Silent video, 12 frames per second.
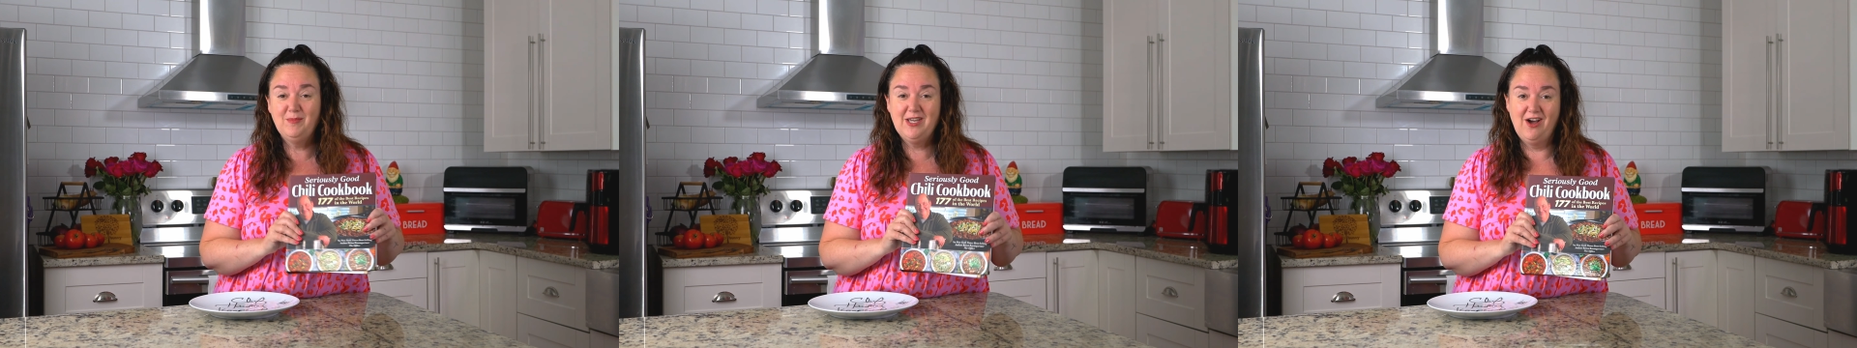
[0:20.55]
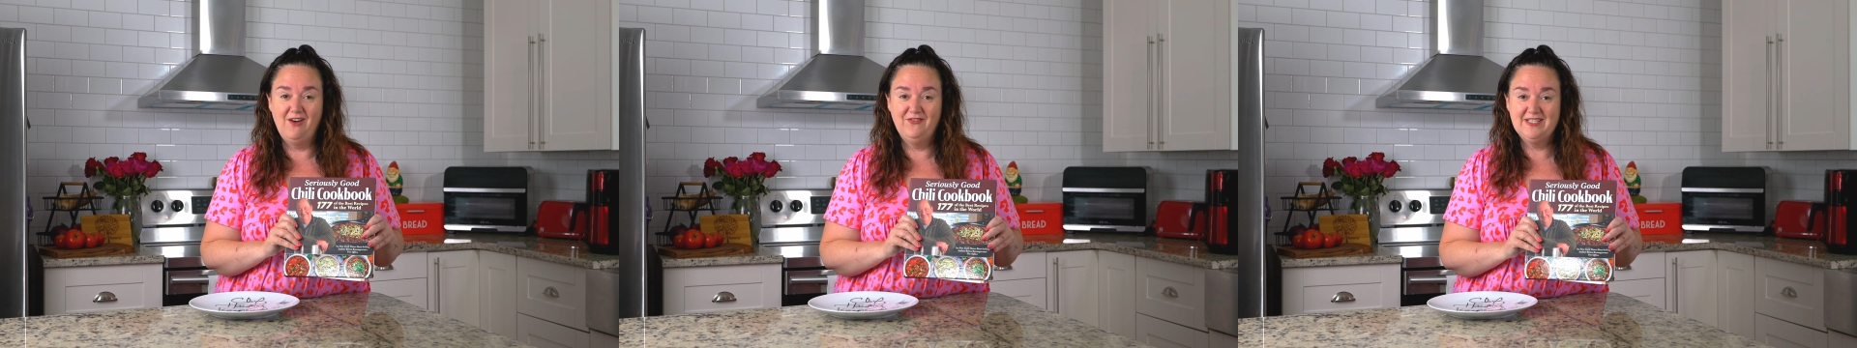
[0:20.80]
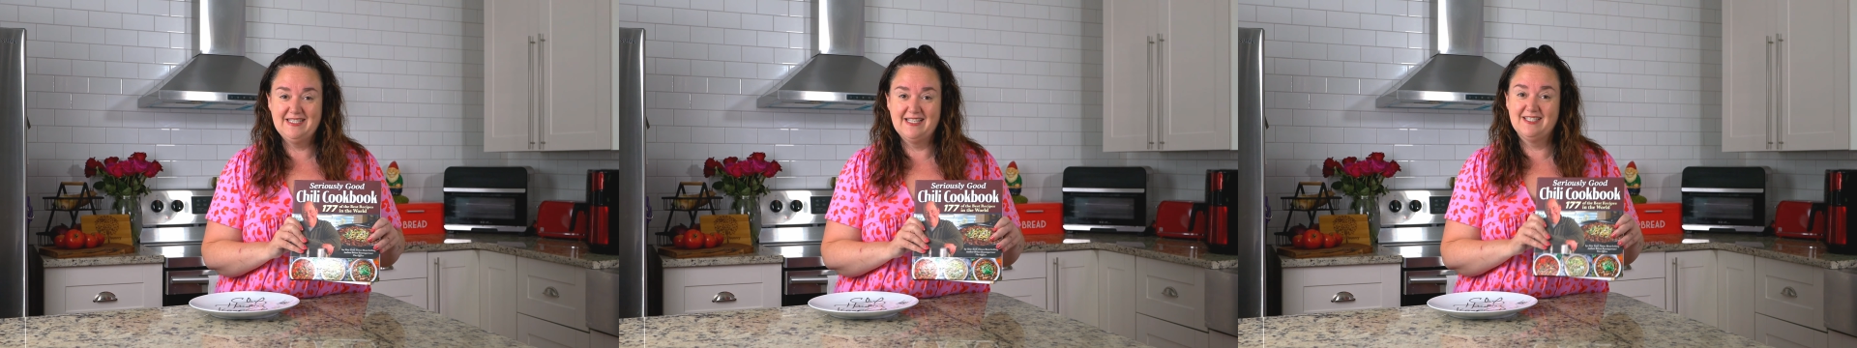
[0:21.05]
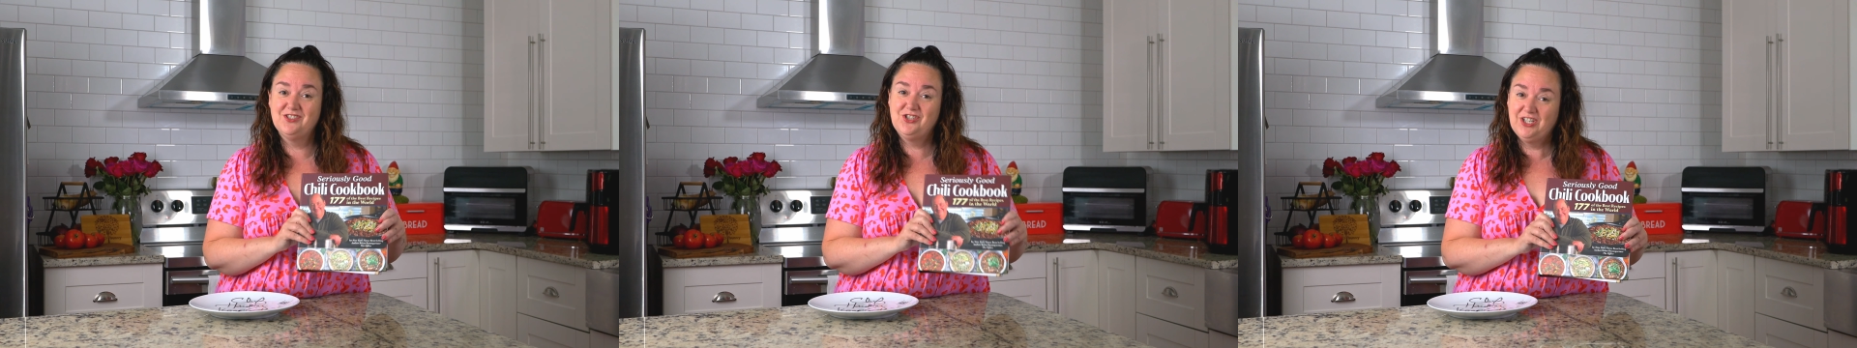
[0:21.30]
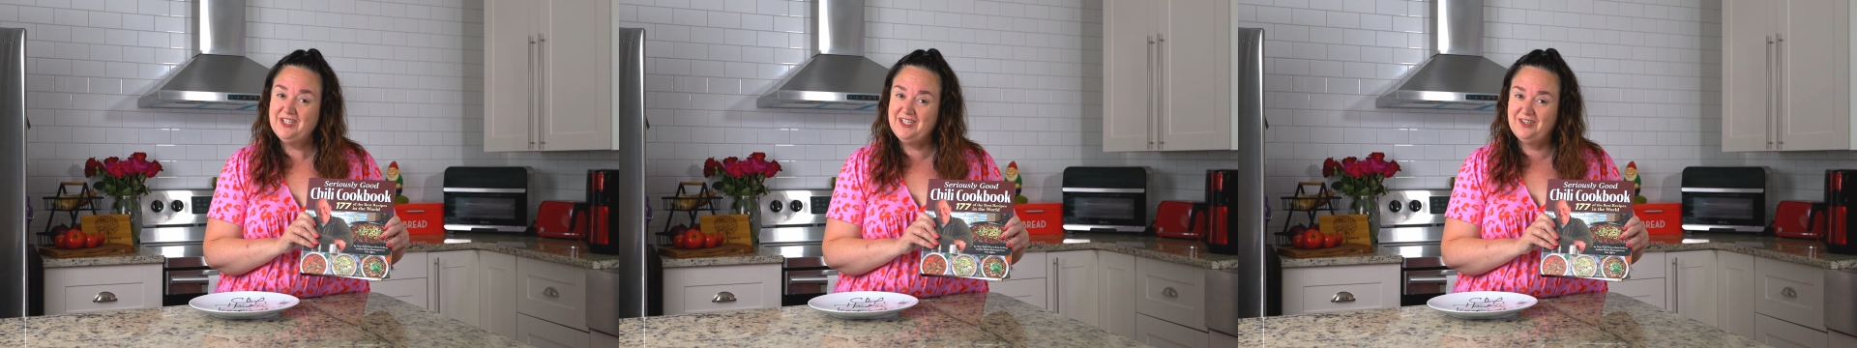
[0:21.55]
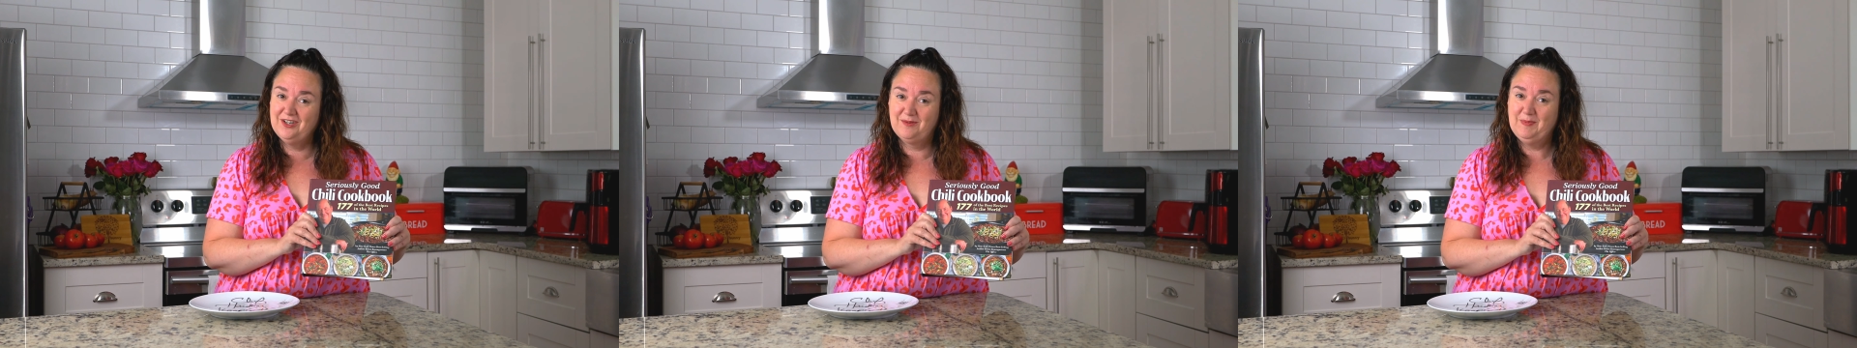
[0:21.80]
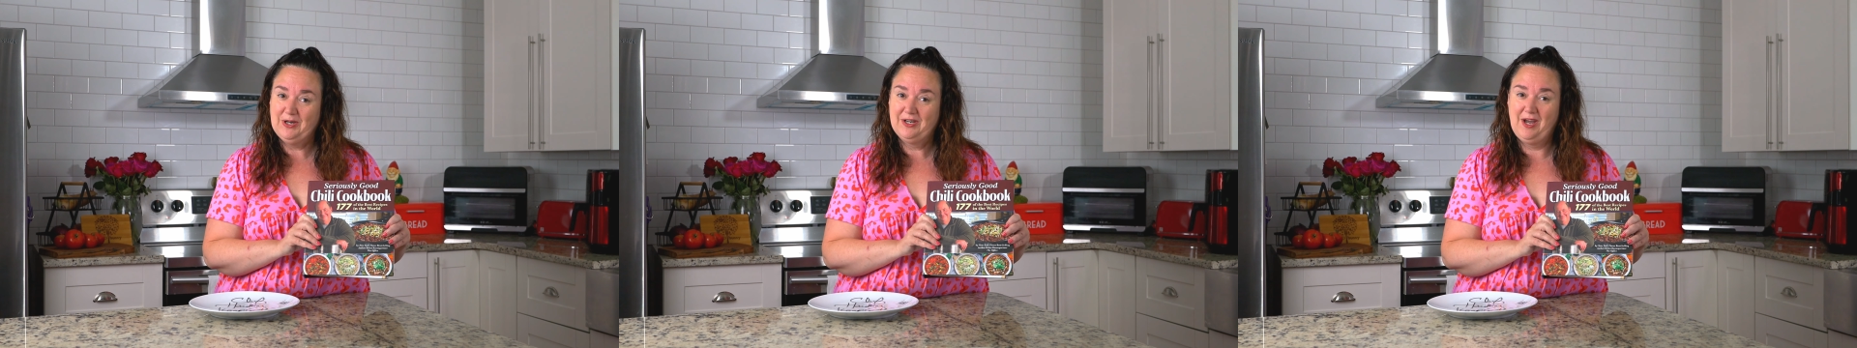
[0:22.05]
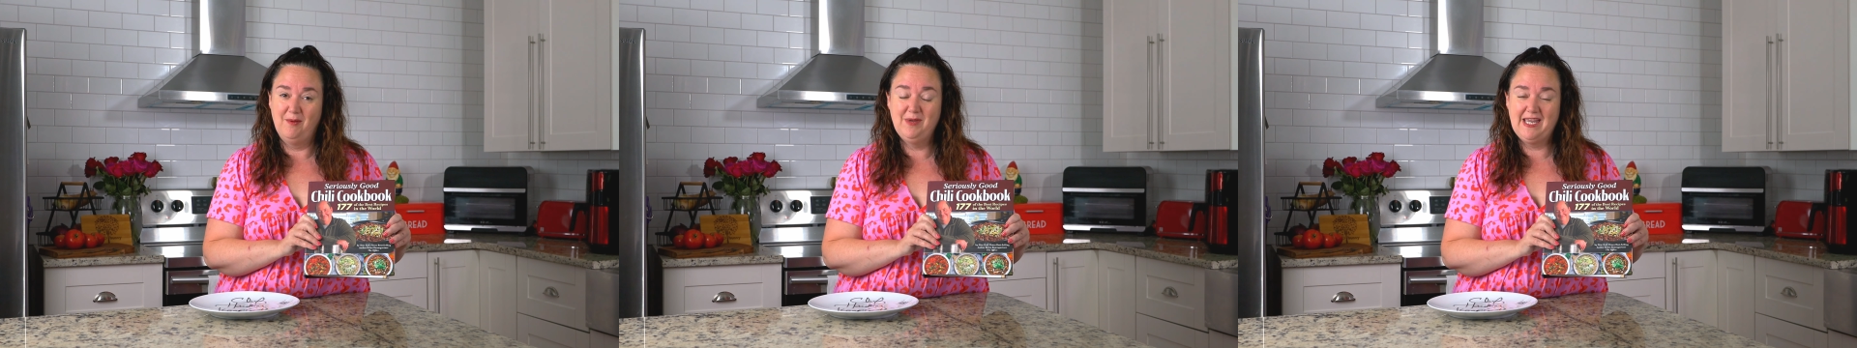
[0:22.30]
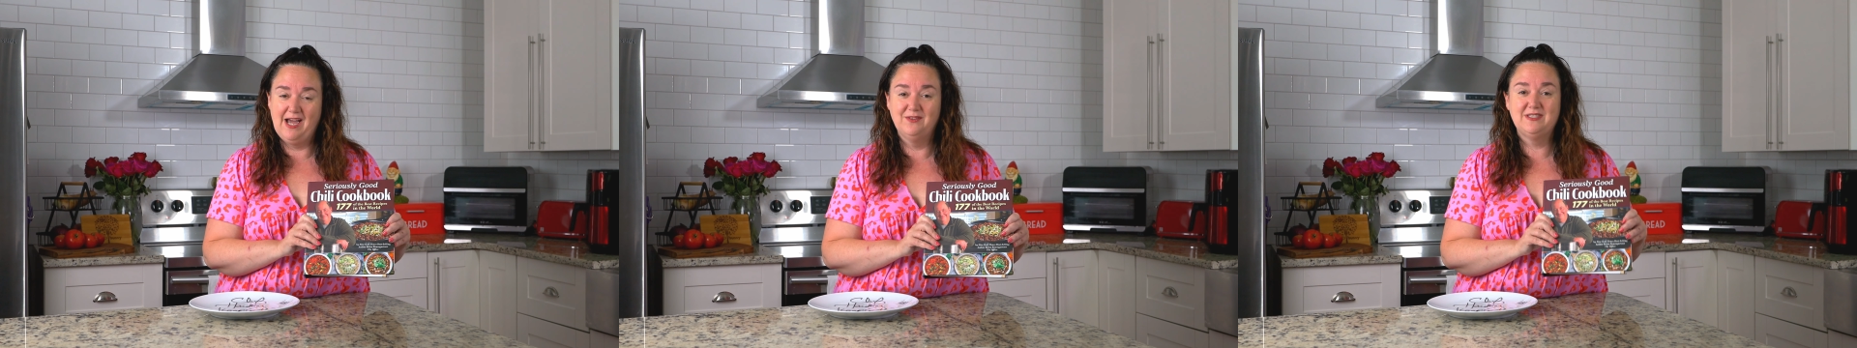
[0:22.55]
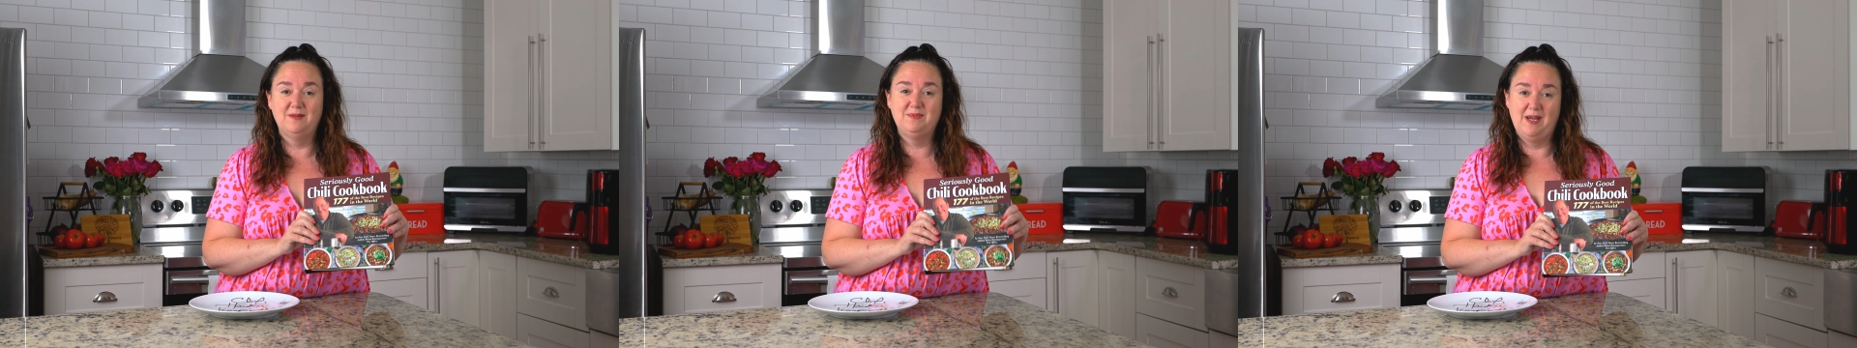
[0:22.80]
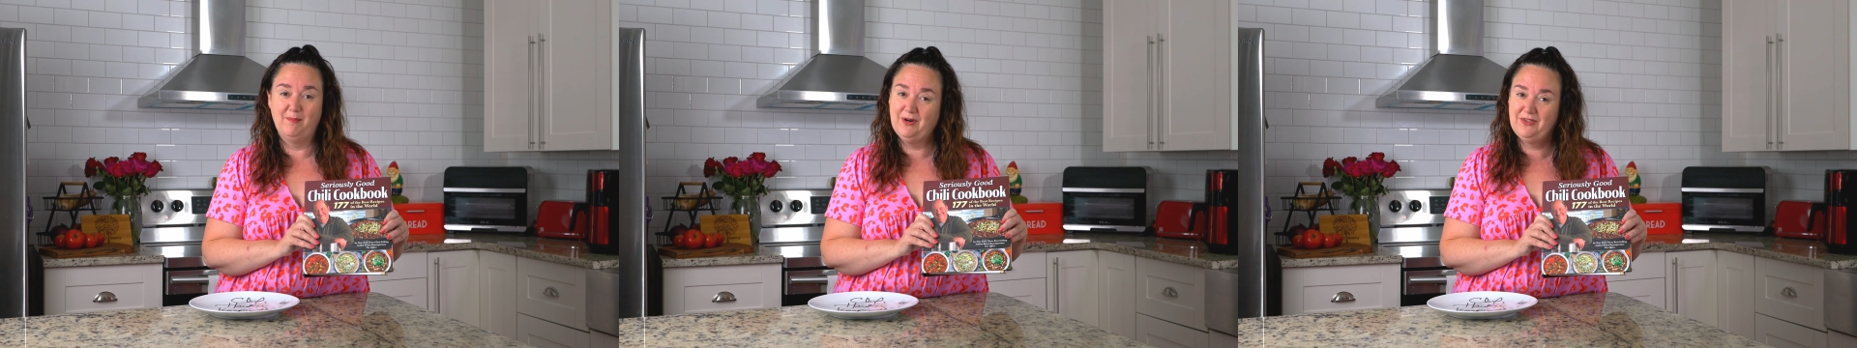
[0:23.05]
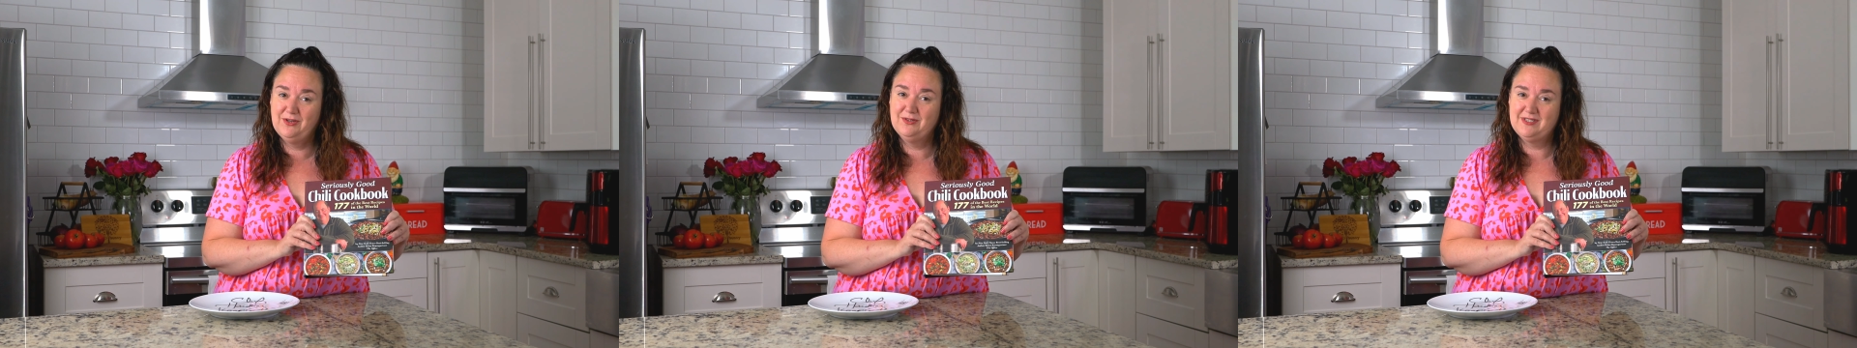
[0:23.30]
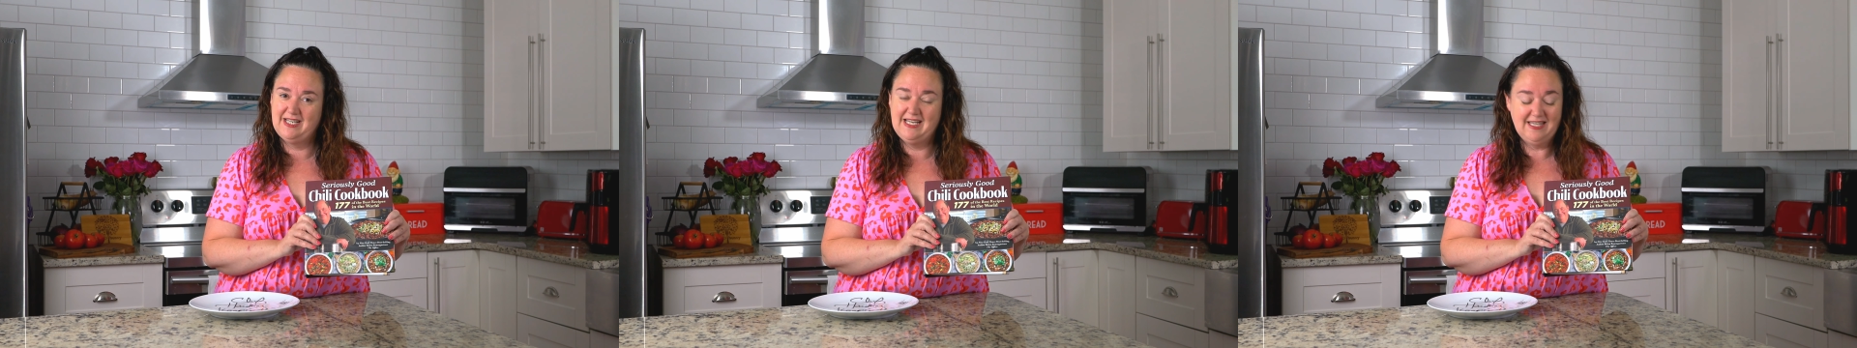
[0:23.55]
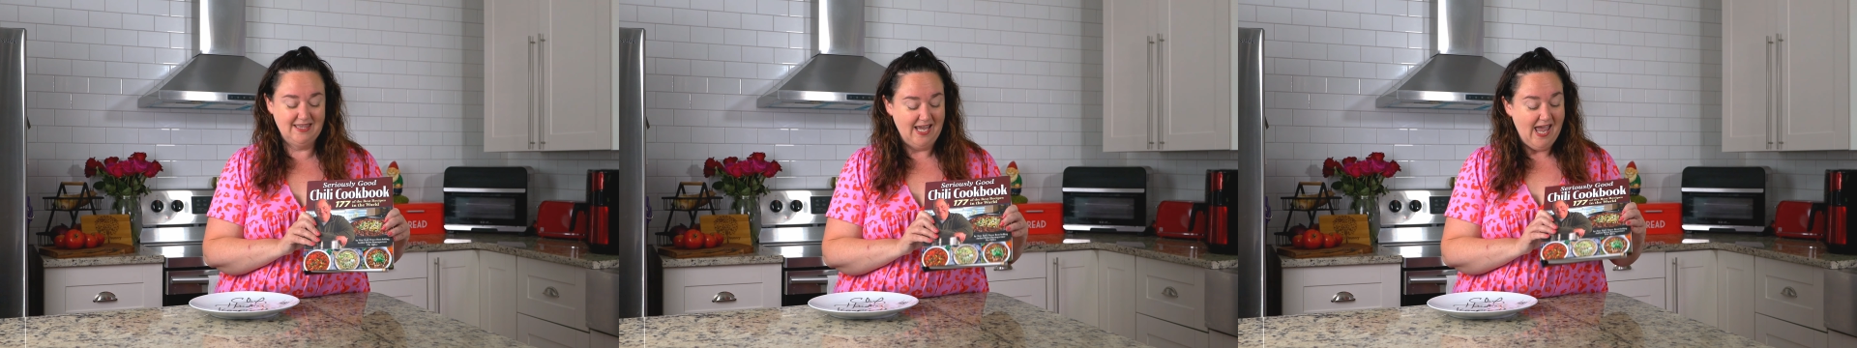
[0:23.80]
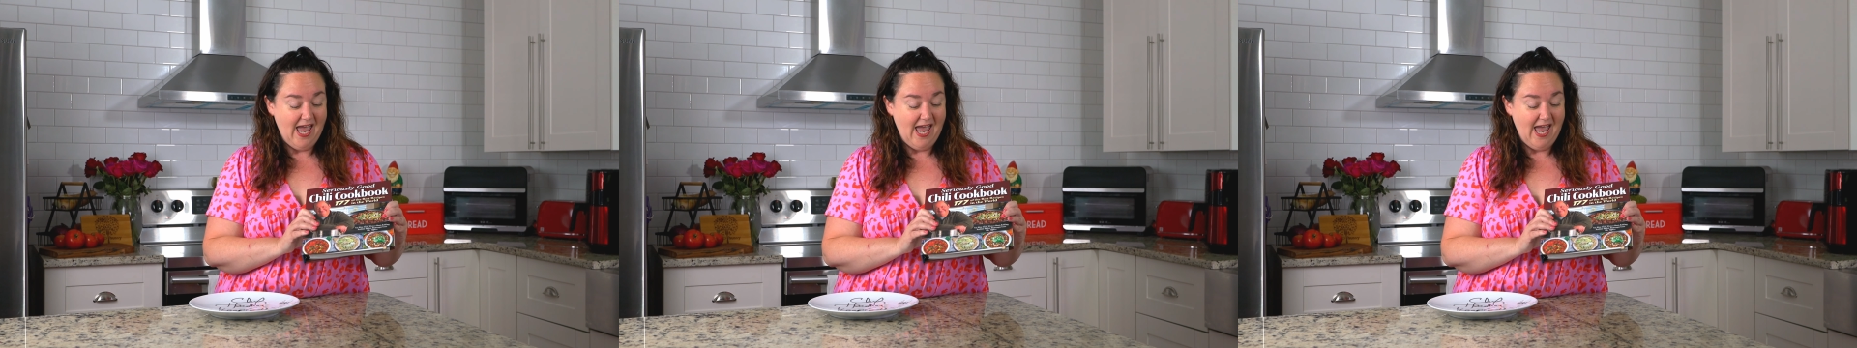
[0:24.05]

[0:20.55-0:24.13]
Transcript: The Office has a chili cookbook coming out September 13th,